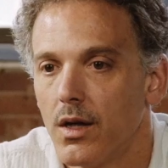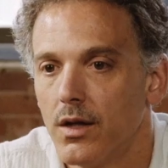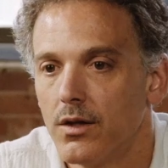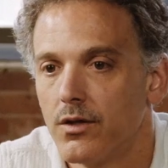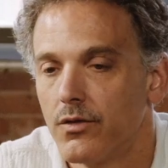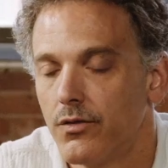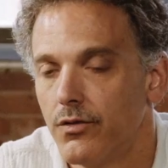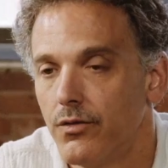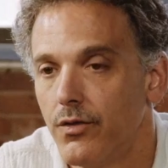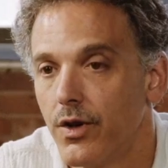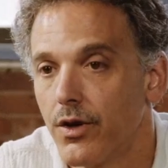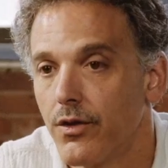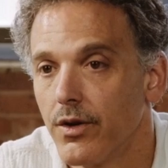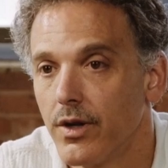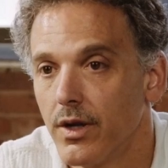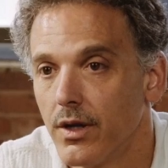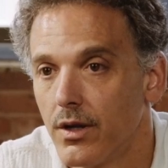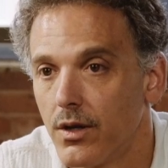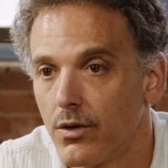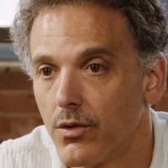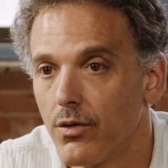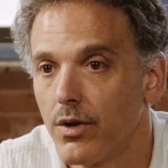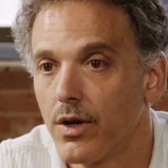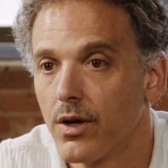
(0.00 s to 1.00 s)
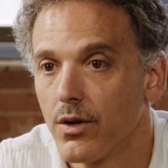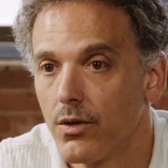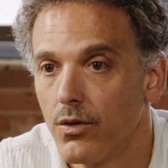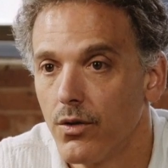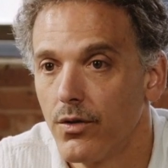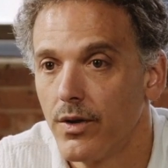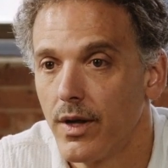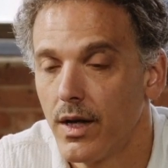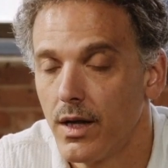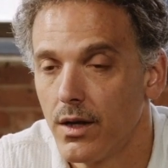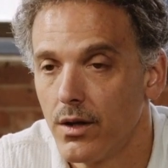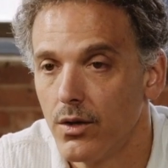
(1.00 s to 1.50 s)
it's very
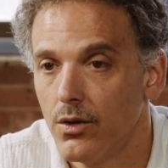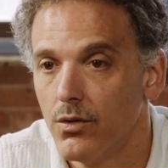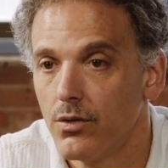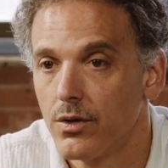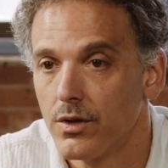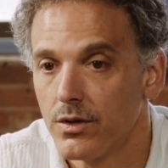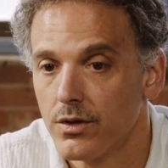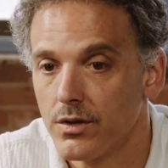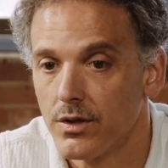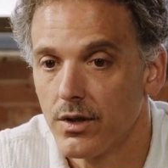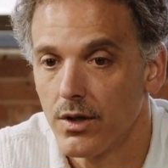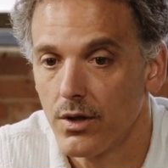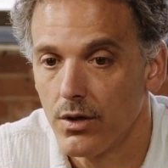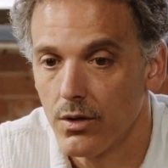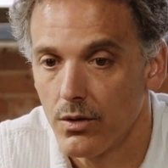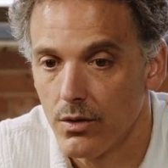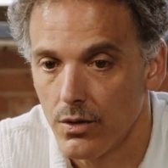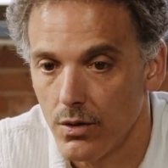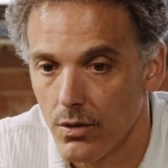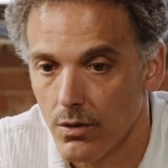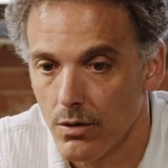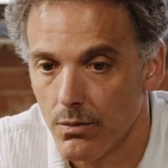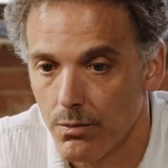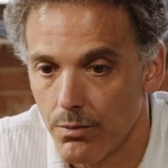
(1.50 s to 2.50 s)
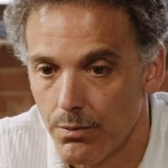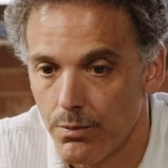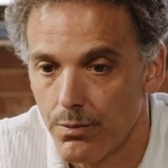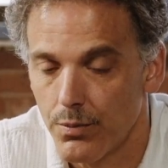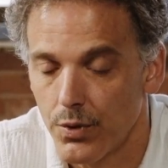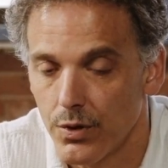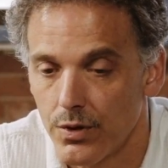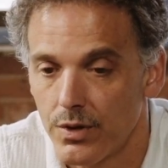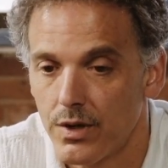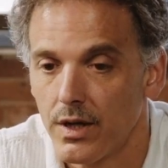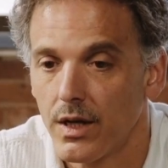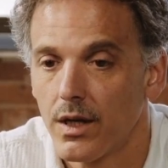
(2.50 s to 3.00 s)
critical that you consider your
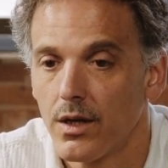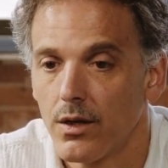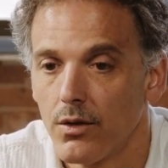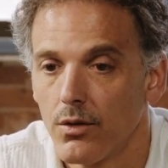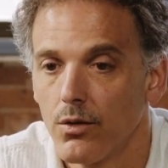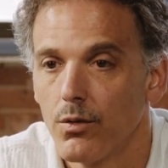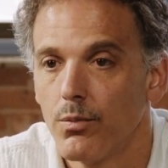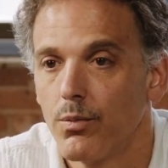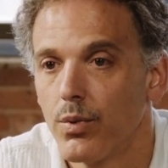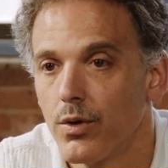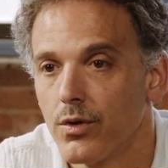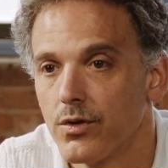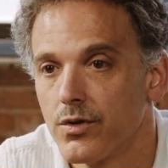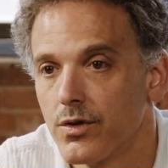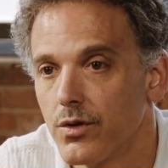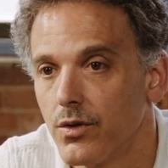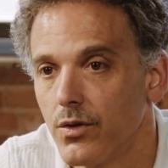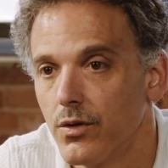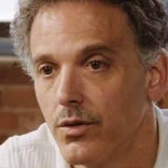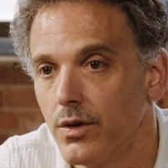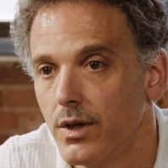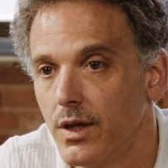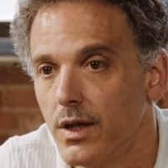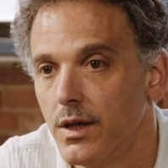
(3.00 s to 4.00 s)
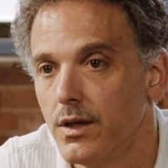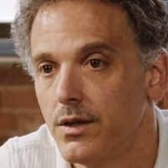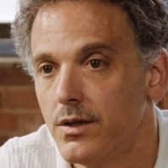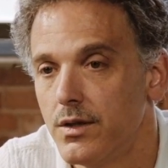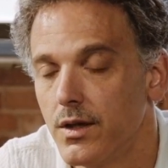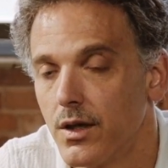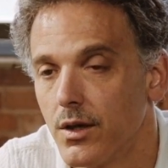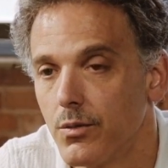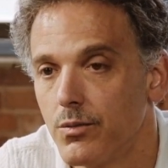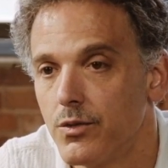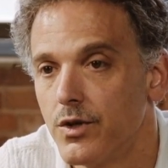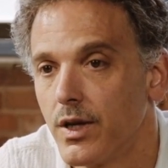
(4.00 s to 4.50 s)
particular personal
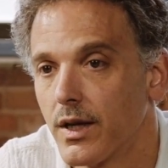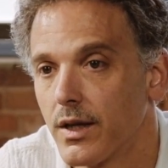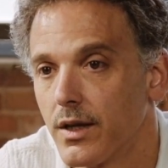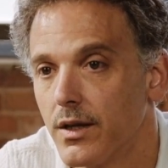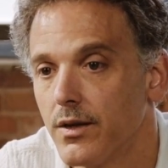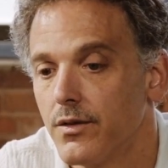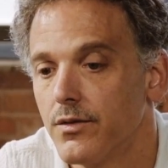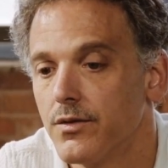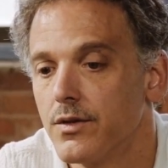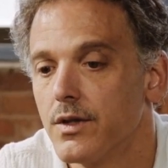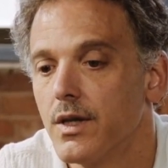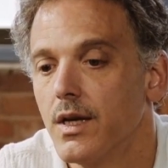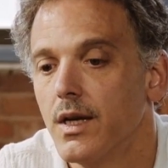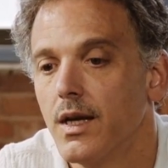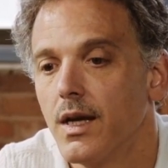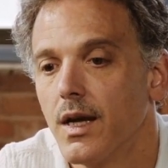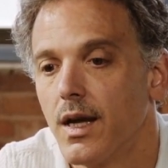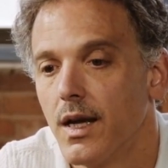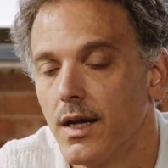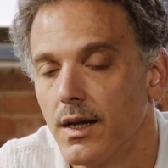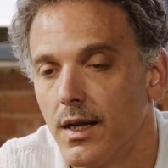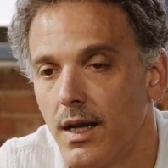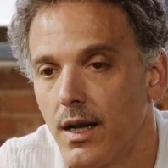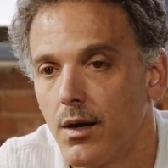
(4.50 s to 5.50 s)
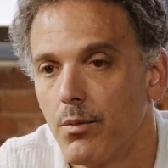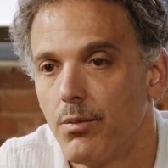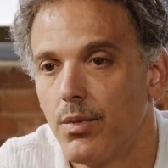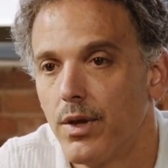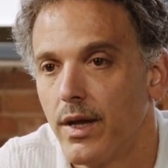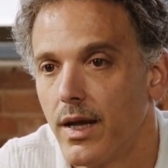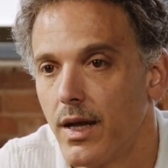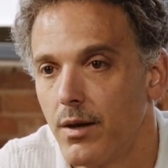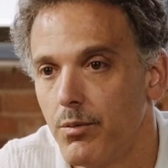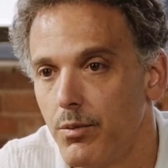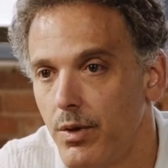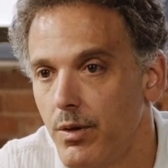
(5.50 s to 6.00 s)
needs and objectives, and that a
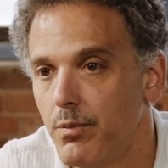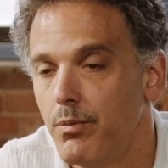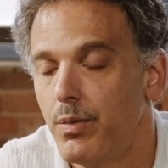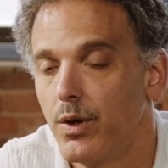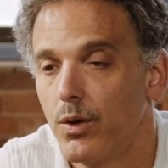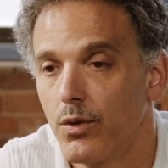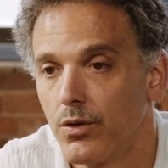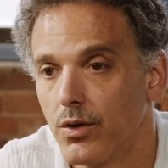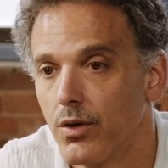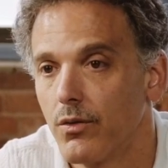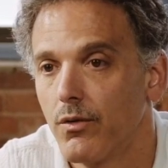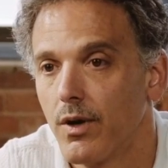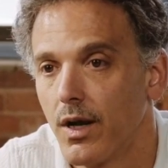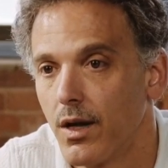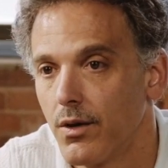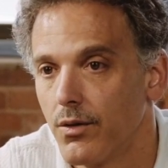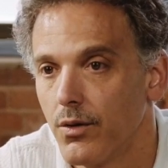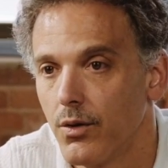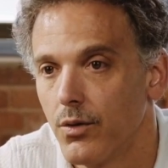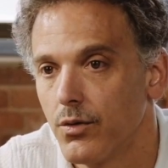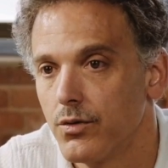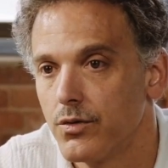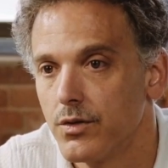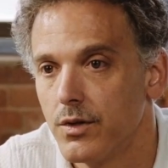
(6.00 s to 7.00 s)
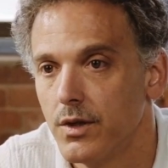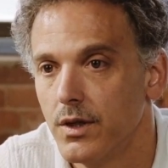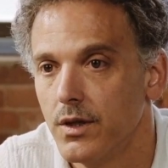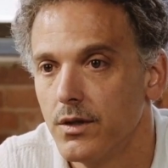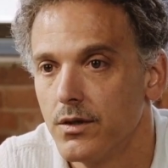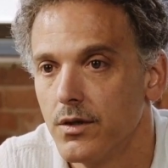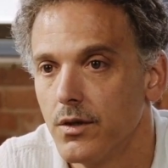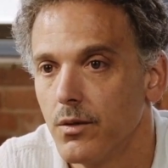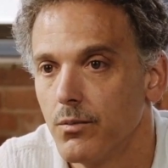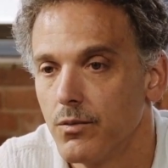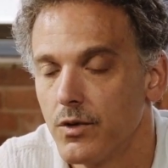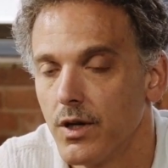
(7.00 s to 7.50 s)
plan be built around those needs and